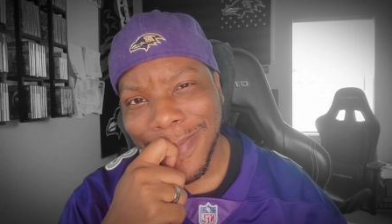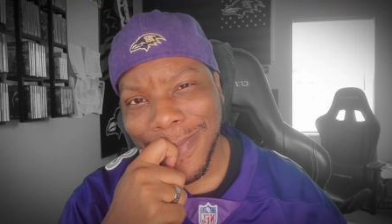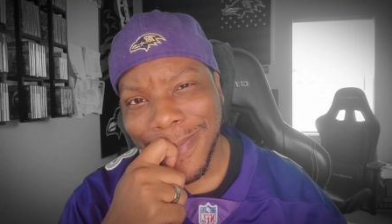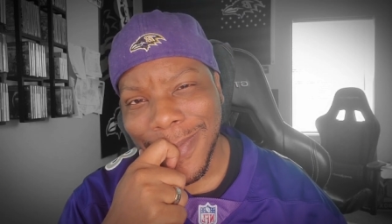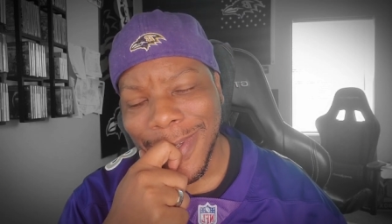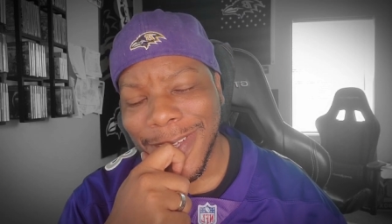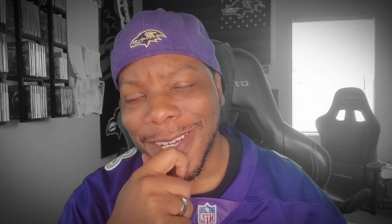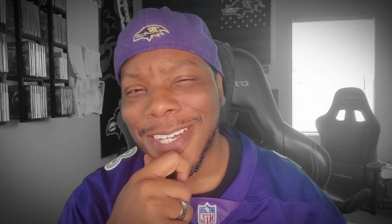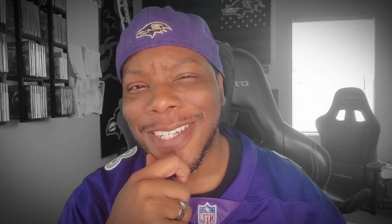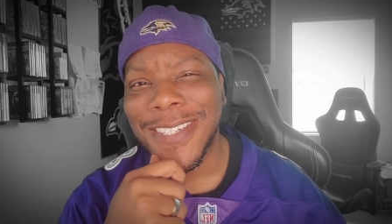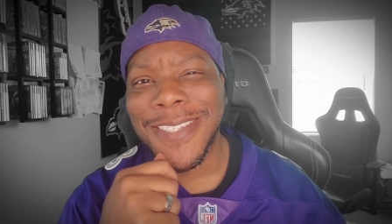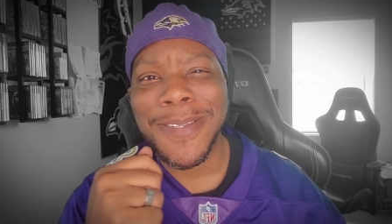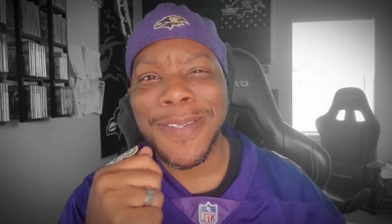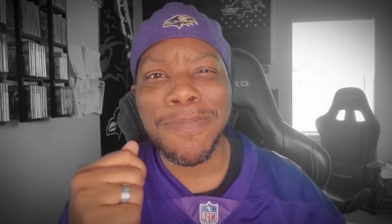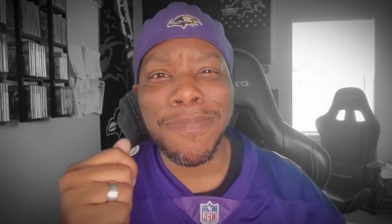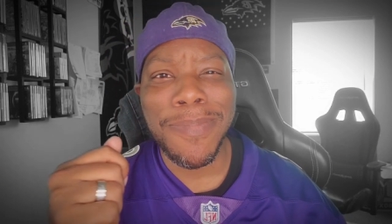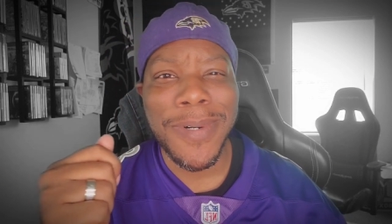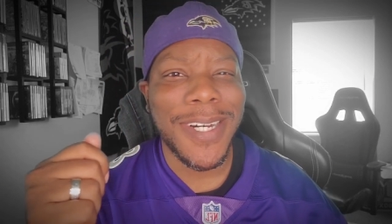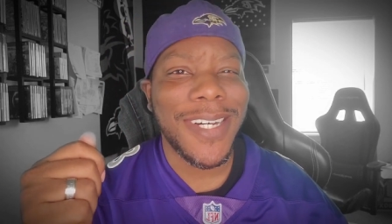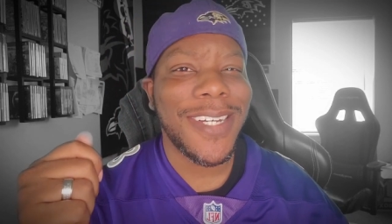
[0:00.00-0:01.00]
Gus the
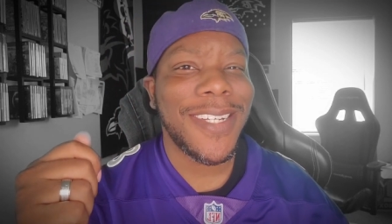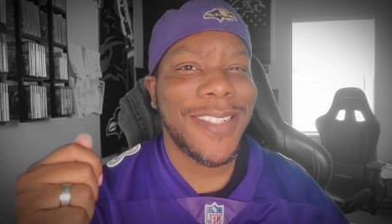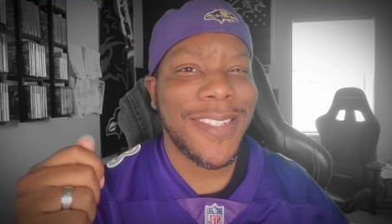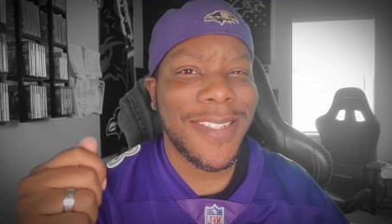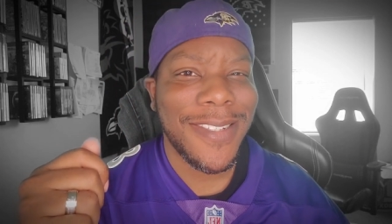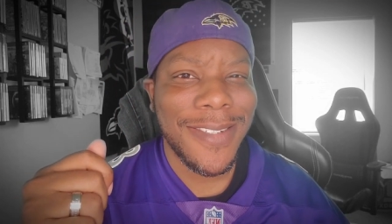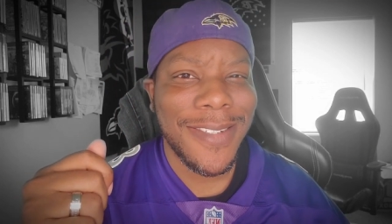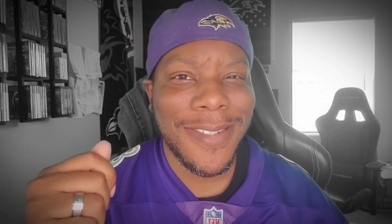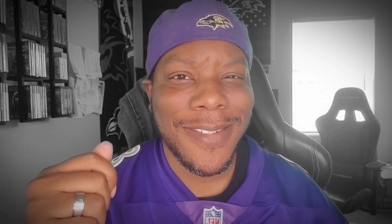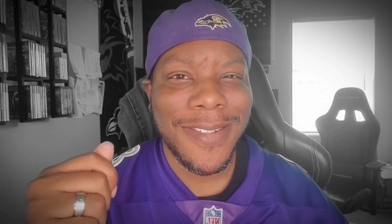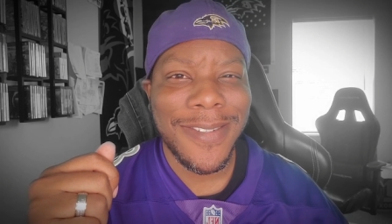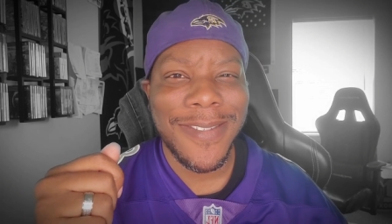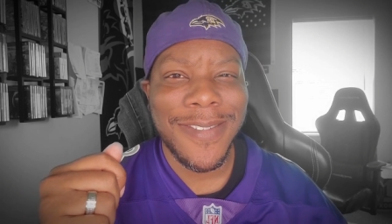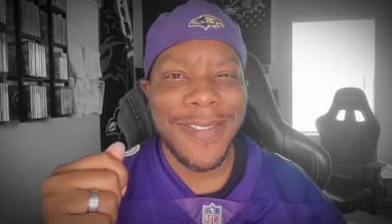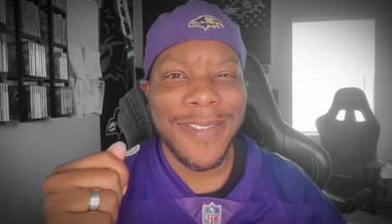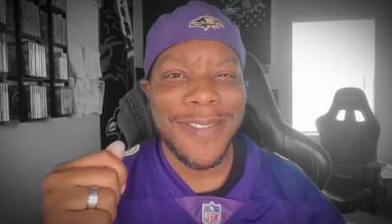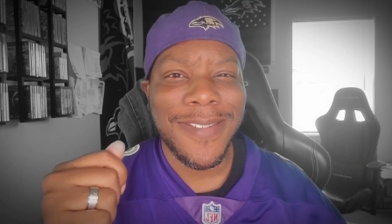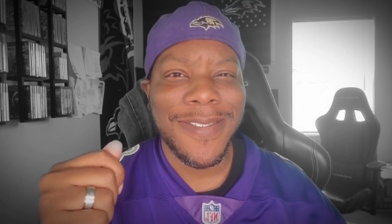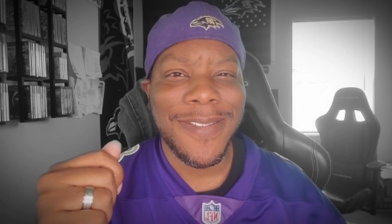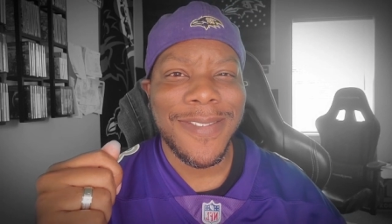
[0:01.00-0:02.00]
Bus,
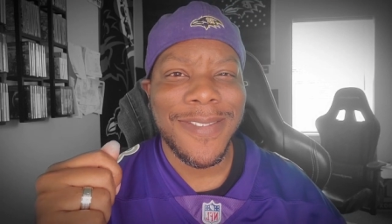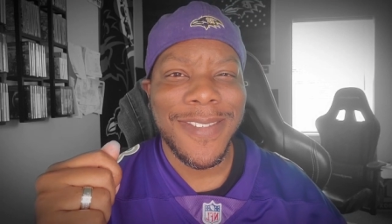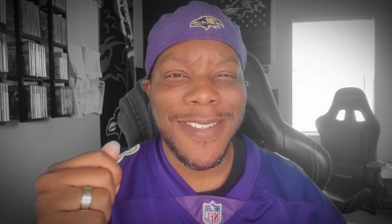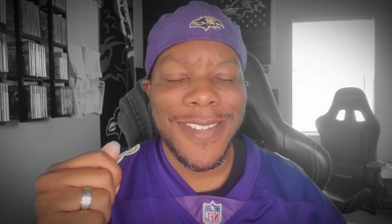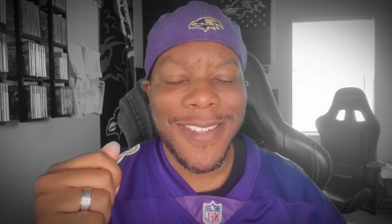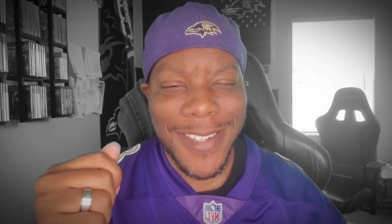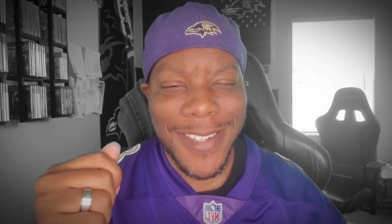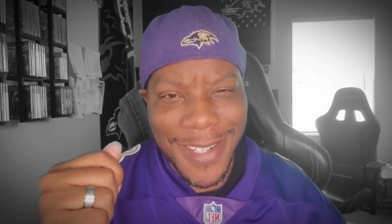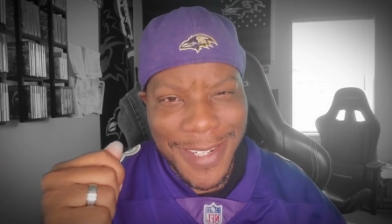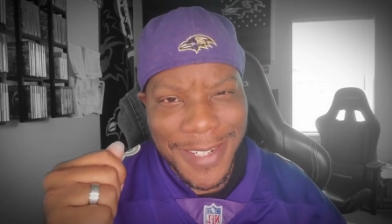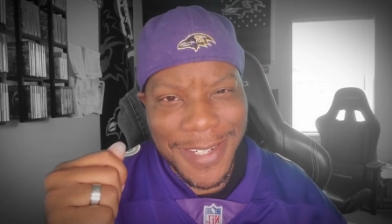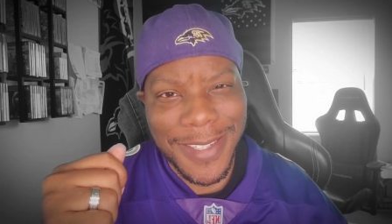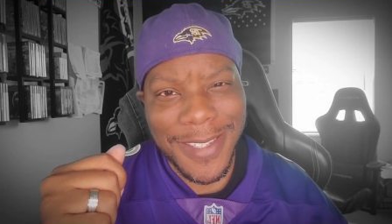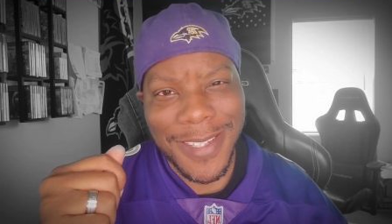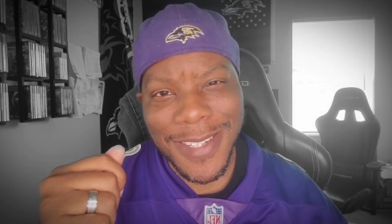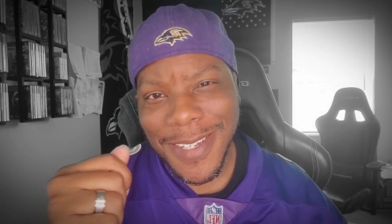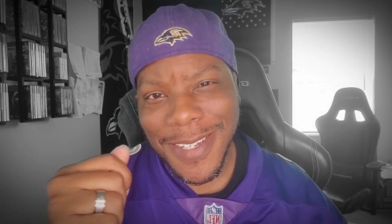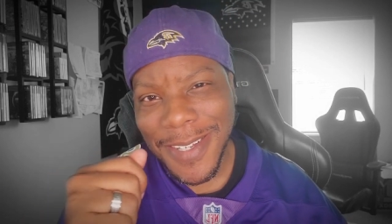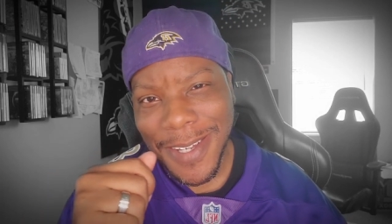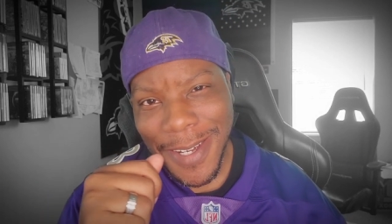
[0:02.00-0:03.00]
good
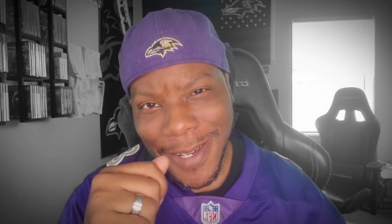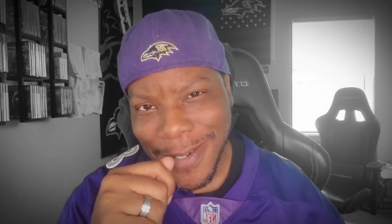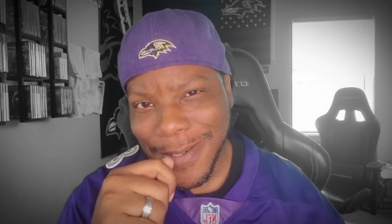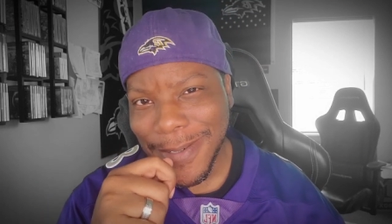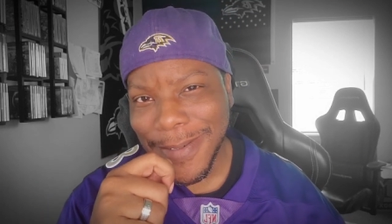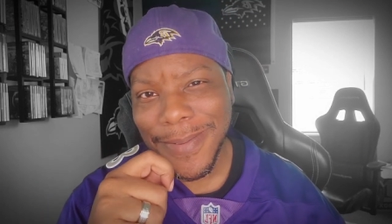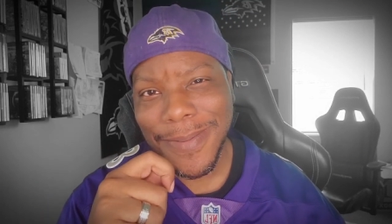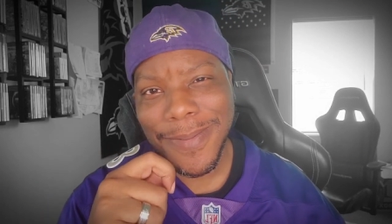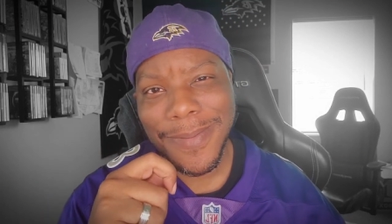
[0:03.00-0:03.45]
to go.